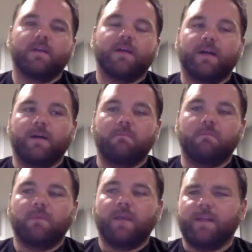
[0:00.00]

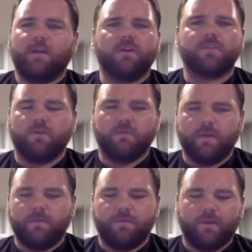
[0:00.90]
And then also
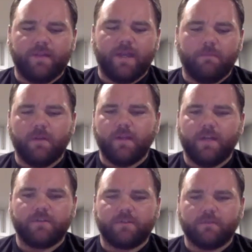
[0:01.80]
if they're in that
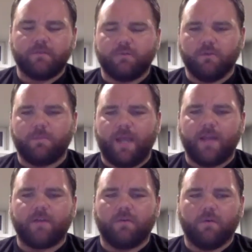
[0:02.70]
middle-aged group
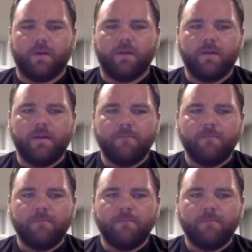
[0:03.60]
category,